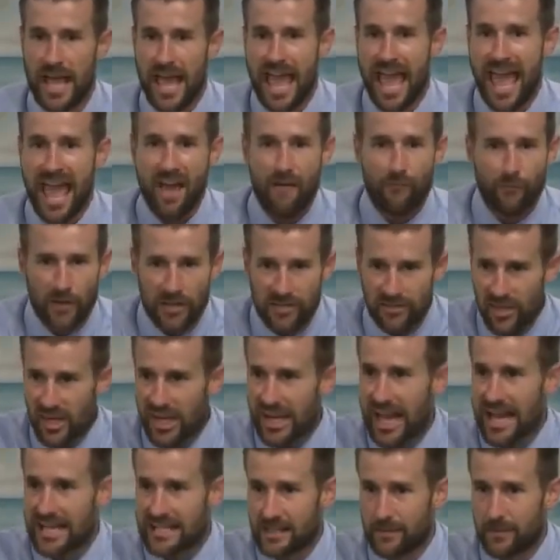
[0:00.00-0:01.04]
Everything
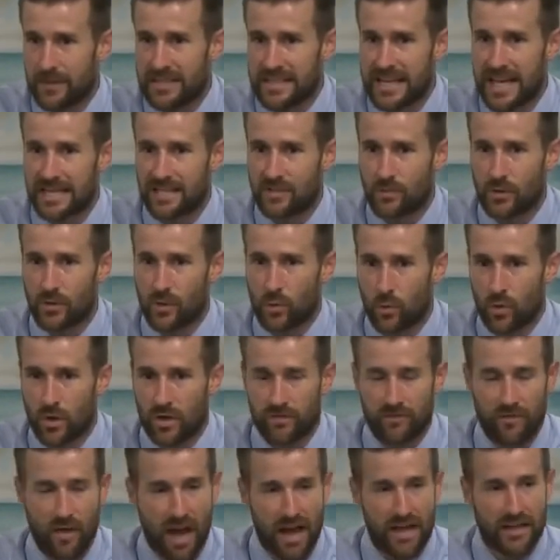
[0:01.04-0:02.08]
has to be tested with the Word
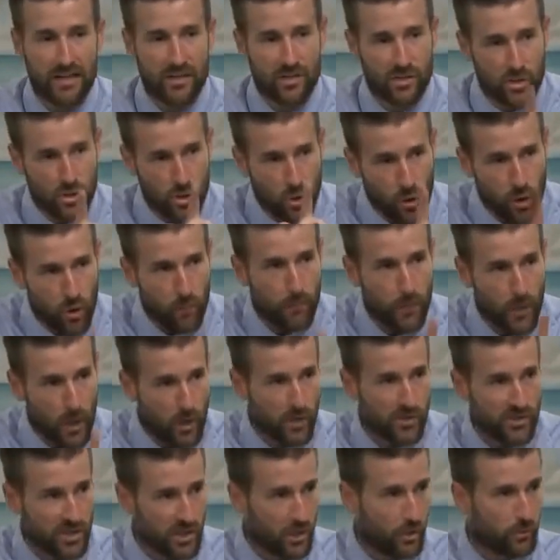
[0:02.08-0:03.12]
of God. And it's your
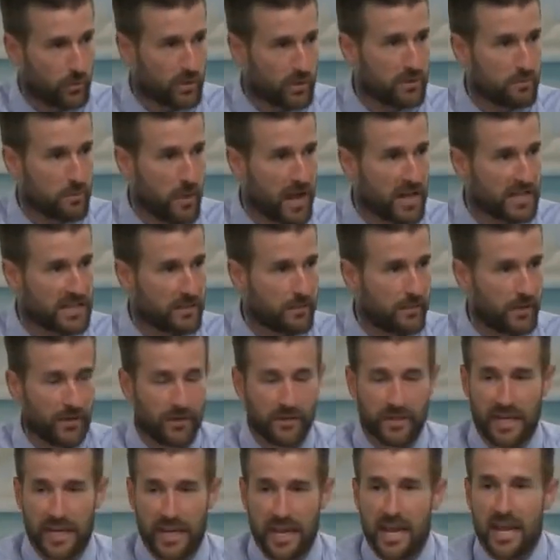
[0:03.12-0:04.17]
personal
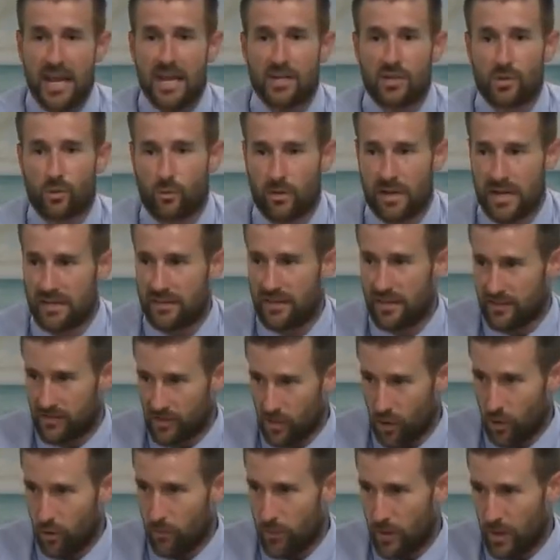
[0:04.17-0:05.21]
responsibility to read this
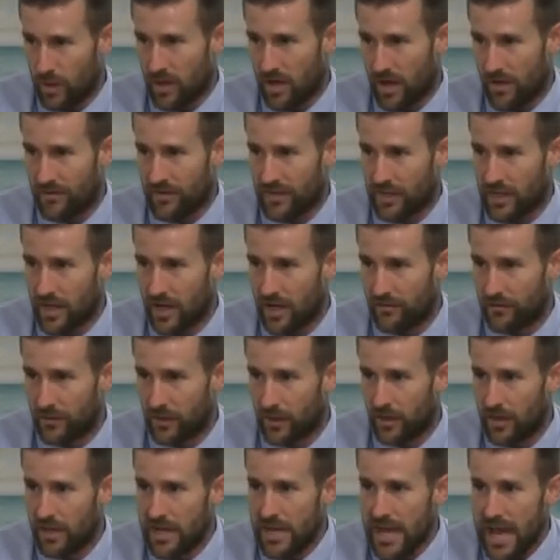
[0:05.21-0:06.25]
whole book cover to
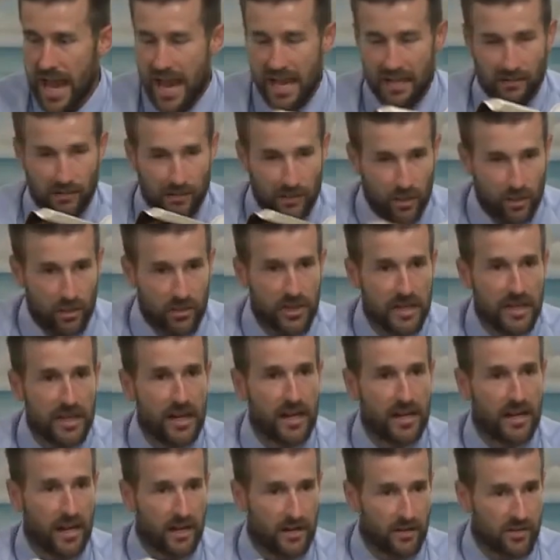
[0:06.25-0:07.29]
cover and learn it
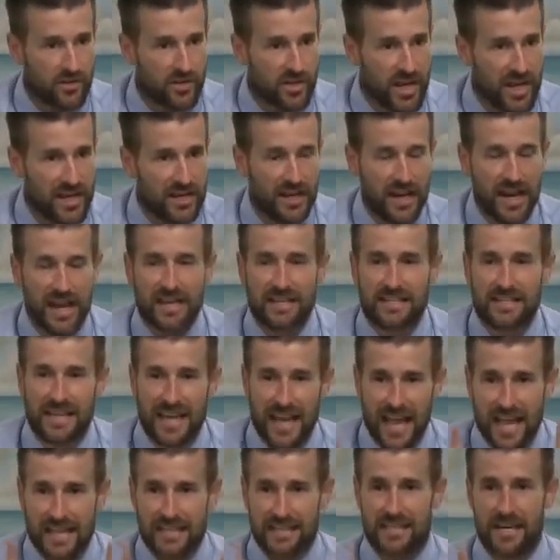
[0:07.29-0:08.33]
and understand it and
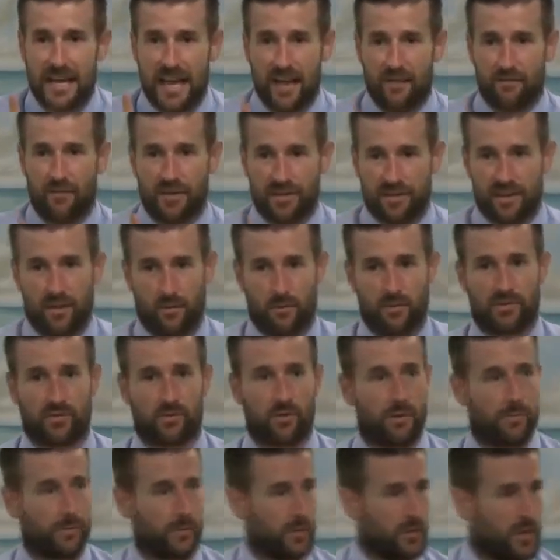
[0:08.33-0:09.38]
test everything with
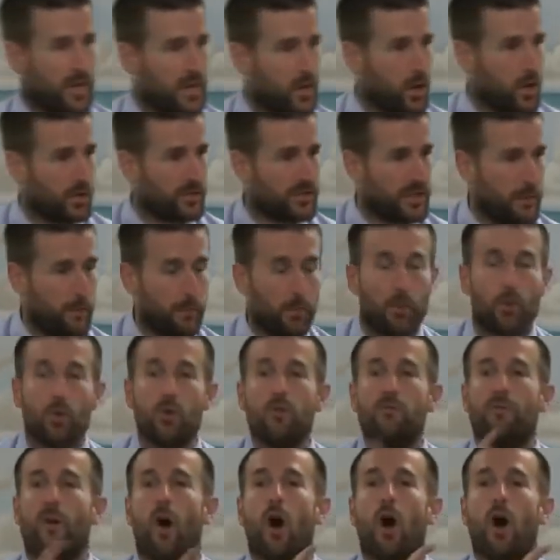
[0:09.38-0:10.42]
Scripture at all times.
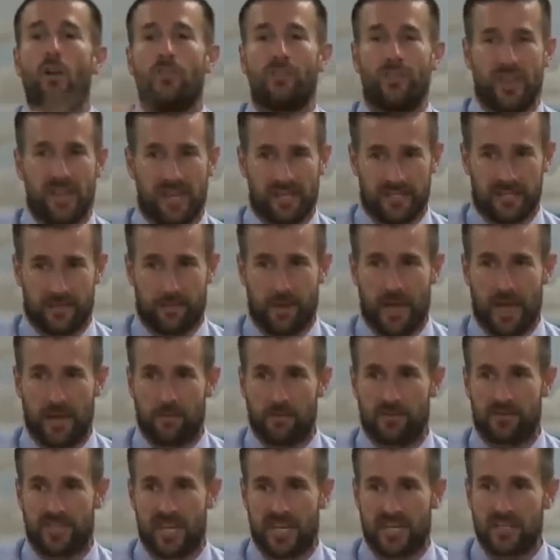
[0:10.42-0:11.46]
Prove all things, the Bible
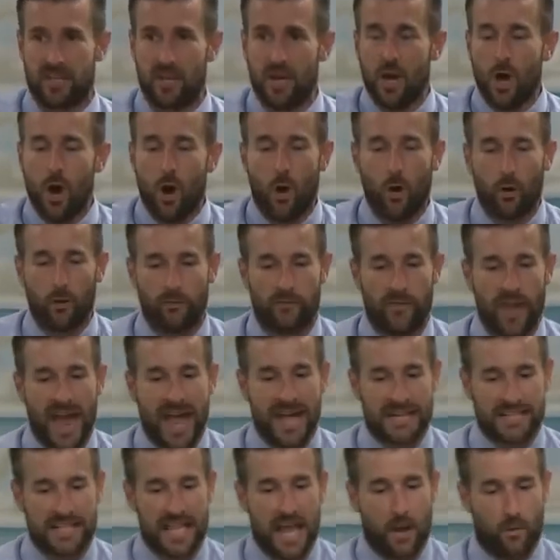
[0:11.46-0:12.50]
says. Hold
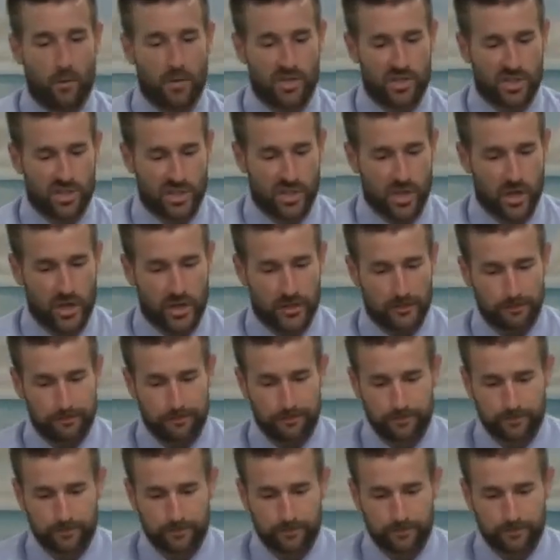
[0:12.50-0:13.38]
fast that which is good.